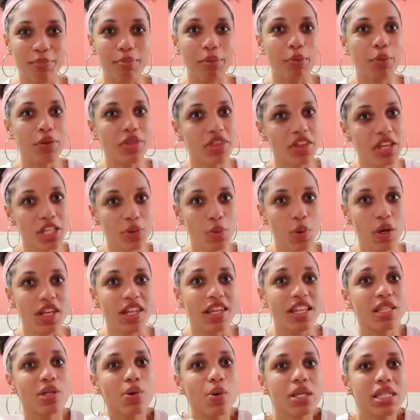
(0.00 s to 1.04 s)
But with this
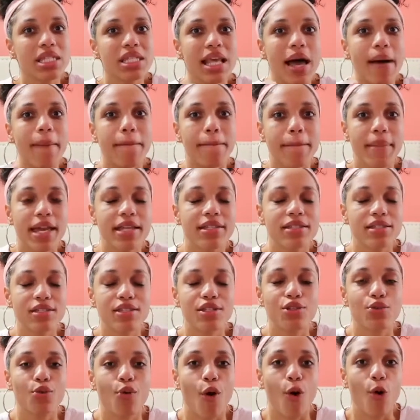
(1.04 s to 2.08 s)
one's not meant
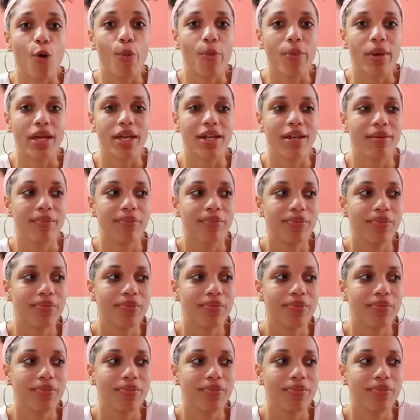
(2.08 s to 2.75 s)
to open